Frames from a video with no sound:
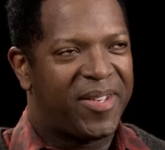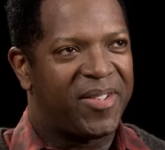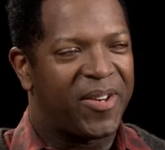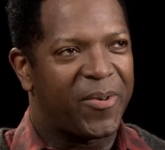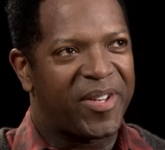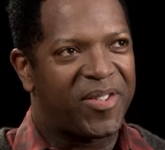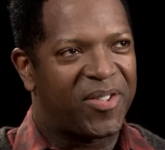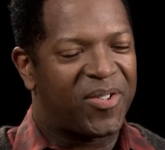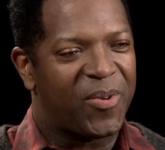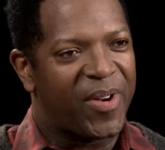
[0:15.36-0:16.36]
that's an
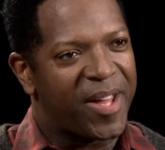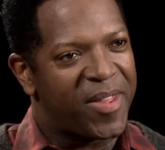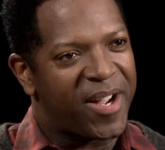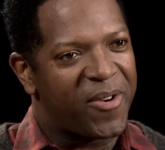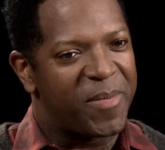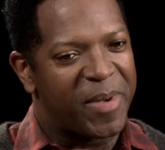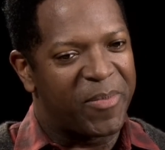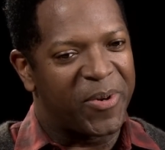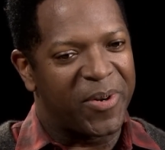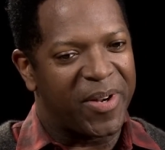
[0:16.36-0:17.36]
interesting story. I think I
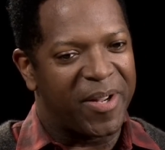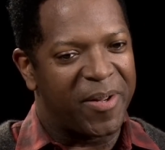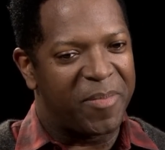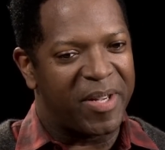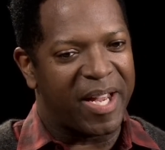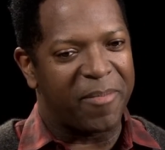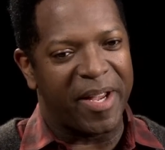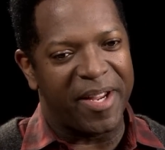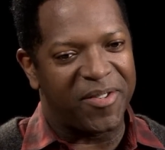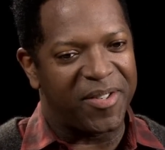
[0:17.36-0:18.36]
remember being at
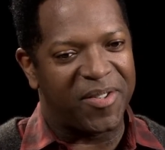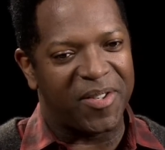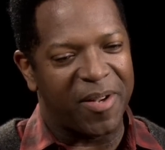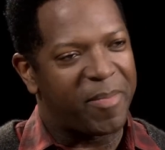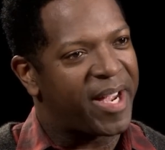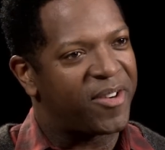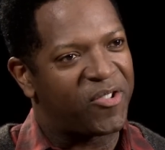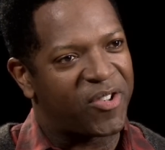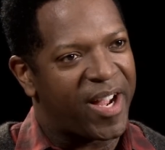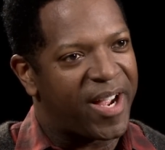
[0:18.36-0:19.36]
my agent's back
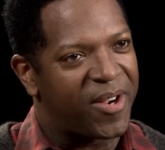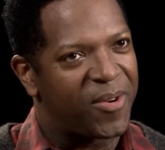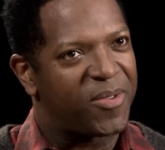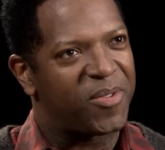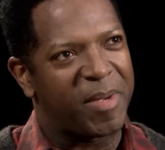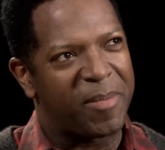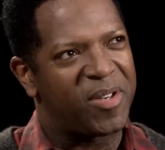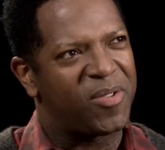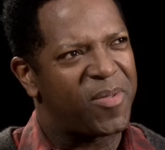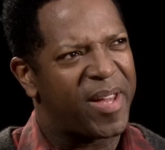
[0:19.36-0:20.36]
in Chicago. This was
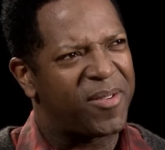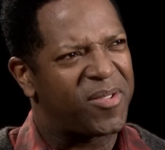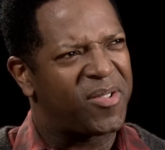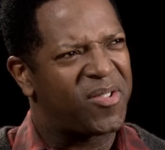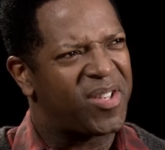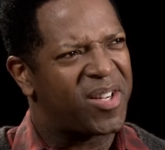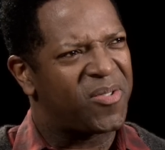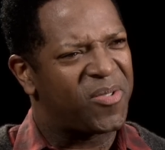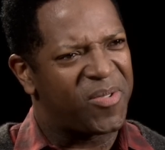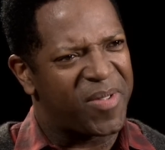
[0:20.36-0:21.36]
maybe 2006 or